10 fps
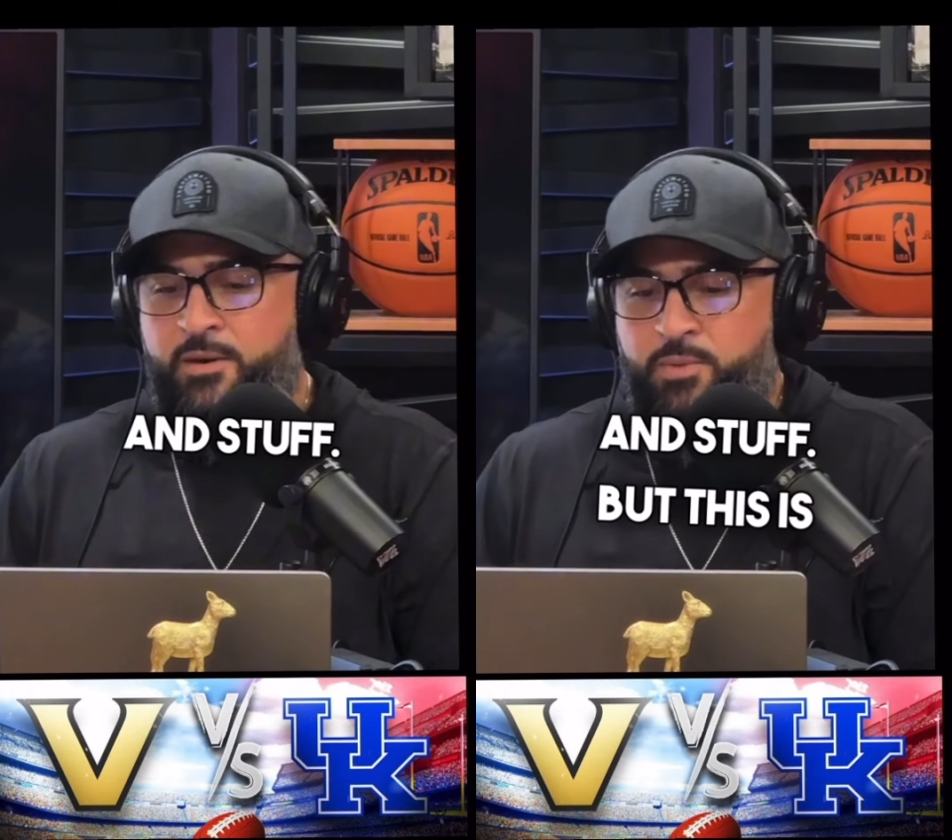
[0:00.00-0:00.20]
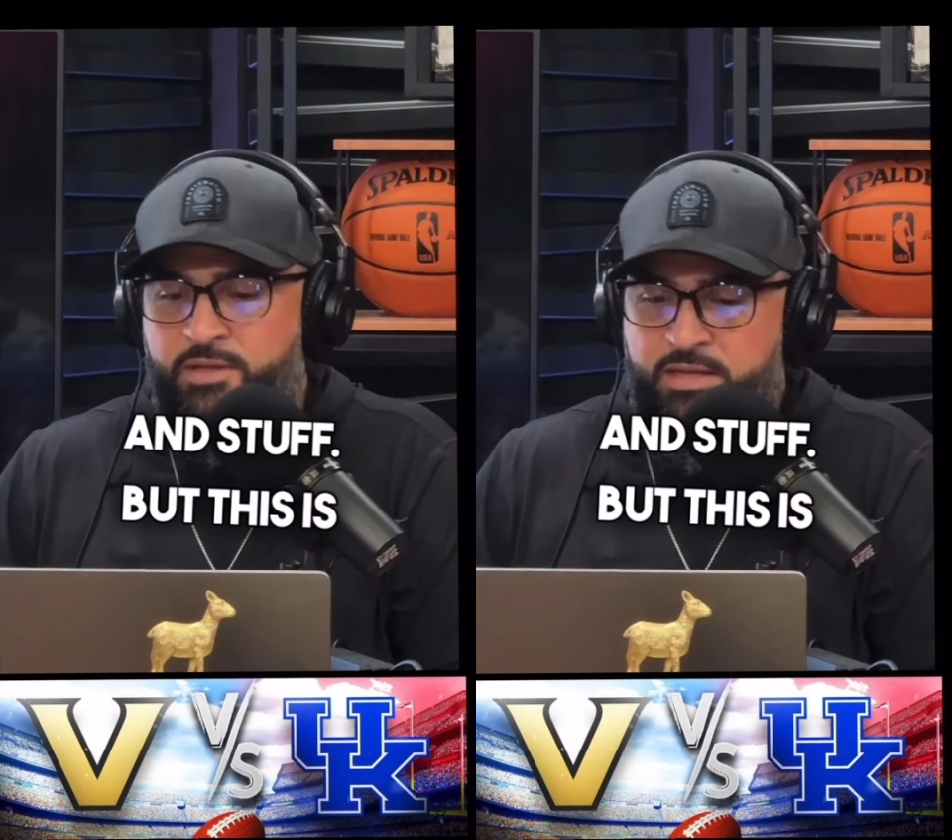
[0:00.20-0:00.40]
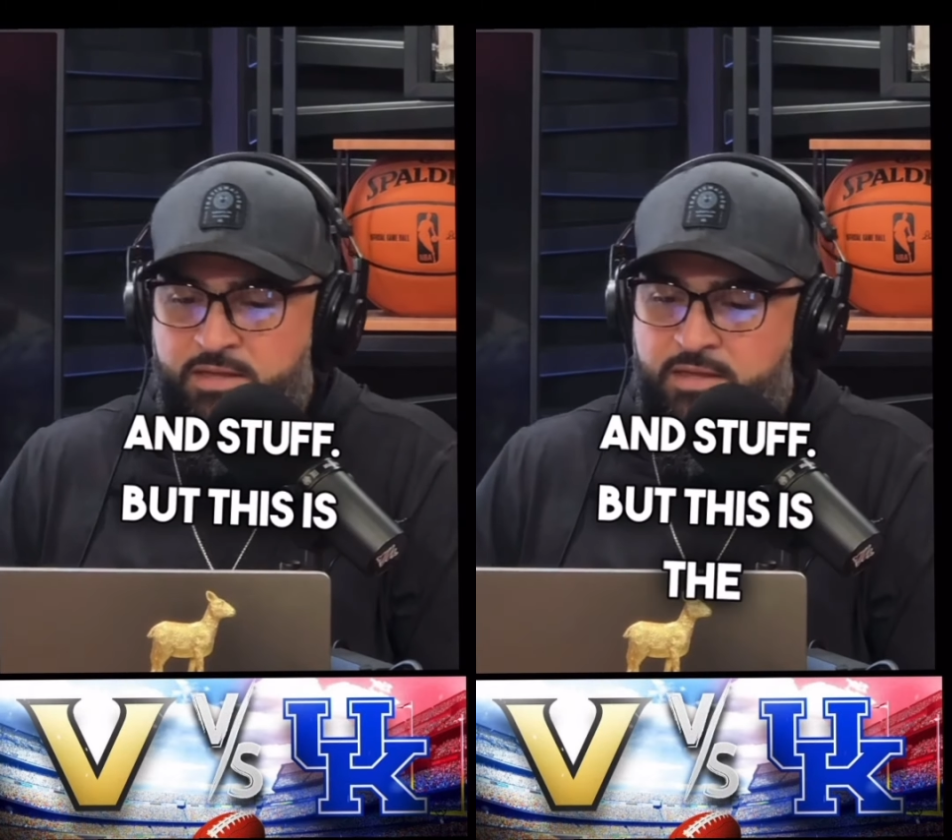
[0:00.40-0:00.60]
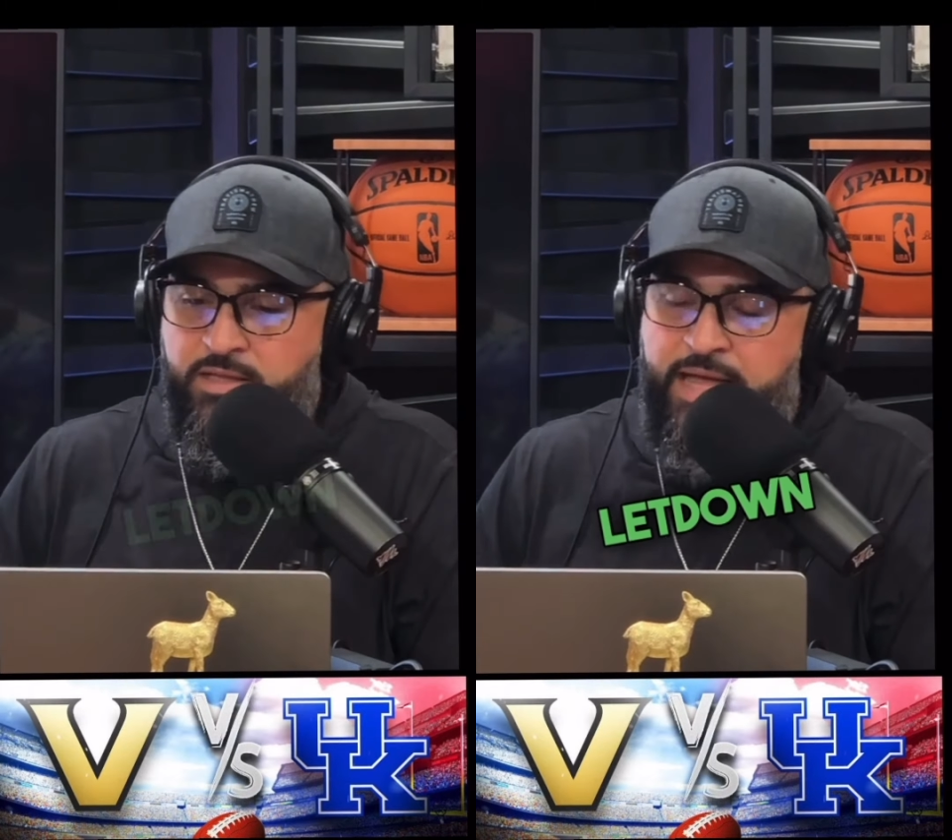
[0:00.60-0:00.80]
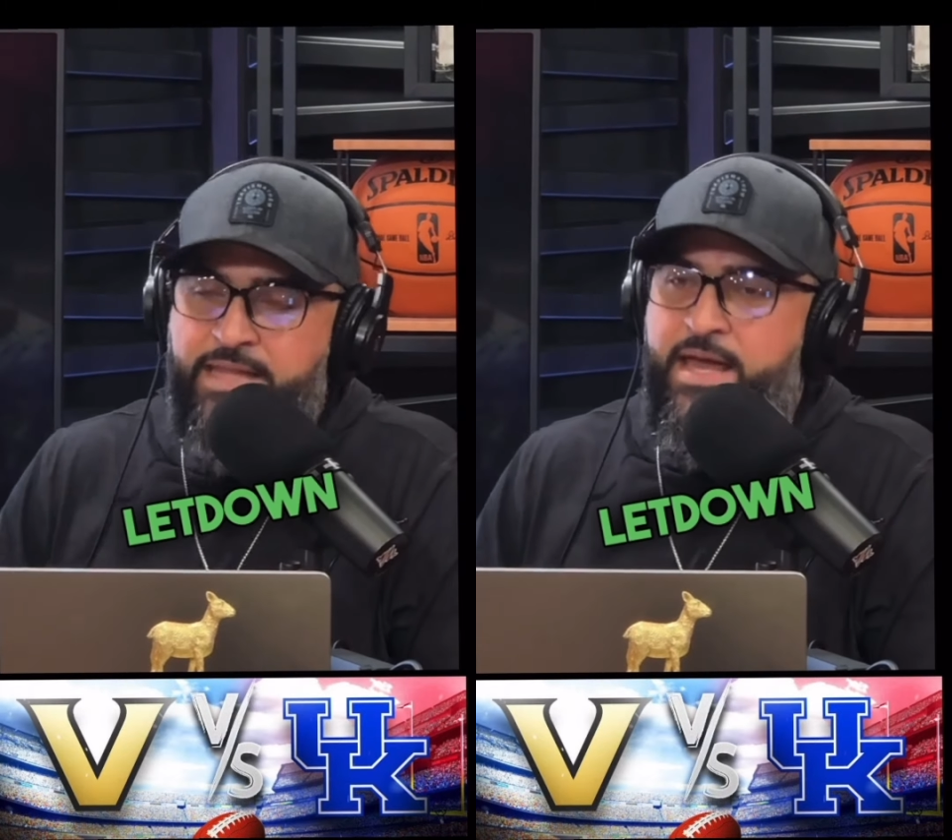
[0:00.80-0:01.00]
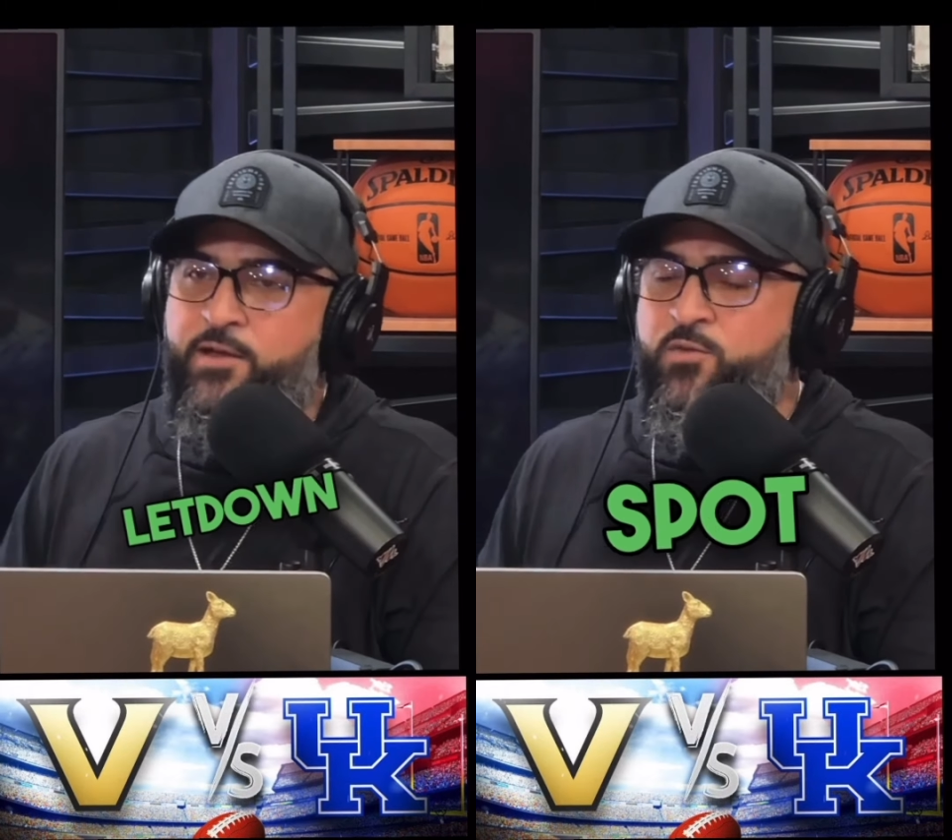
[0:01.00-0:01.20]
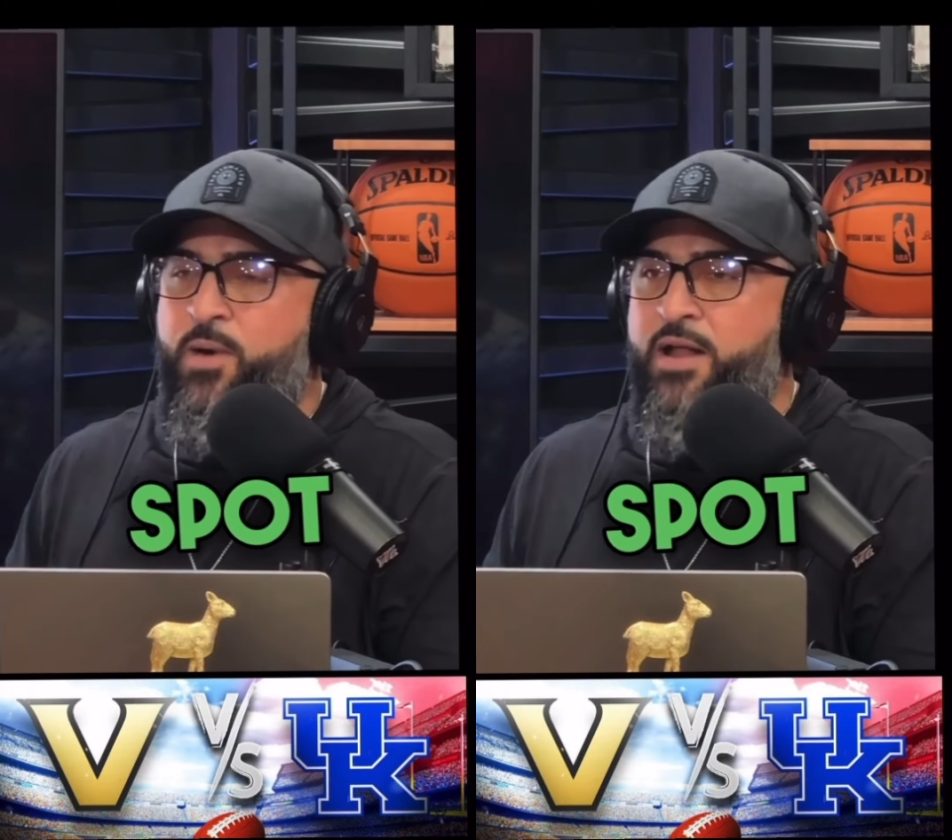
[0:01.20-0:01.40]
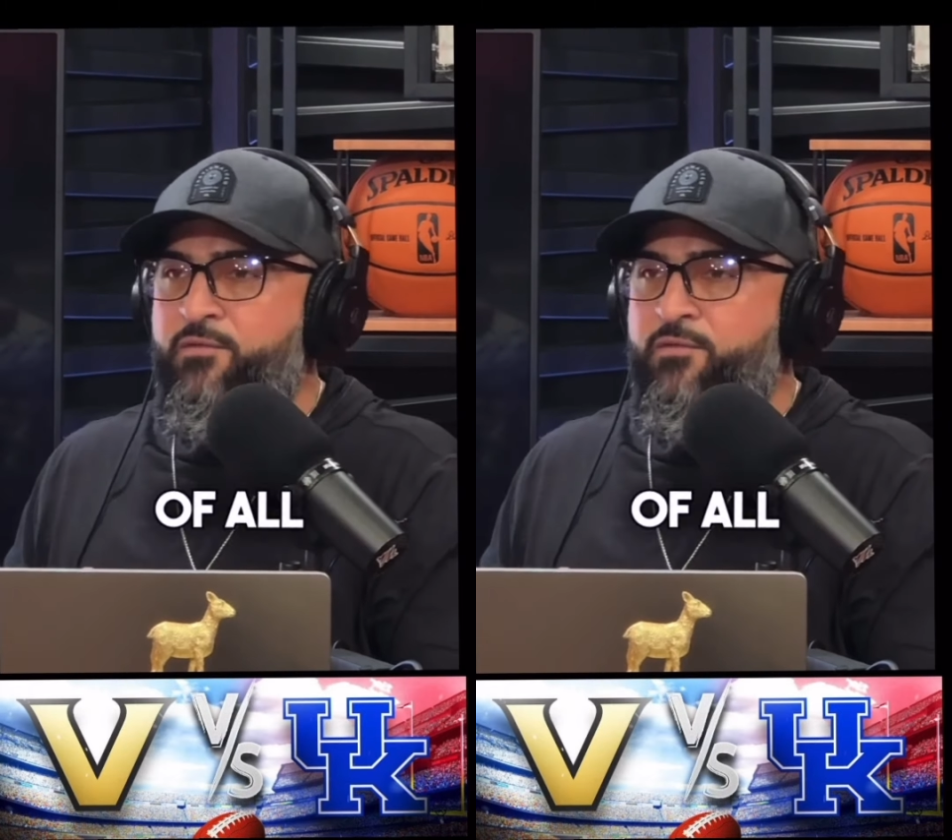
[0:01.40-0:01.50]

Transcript: But this is the letdown spot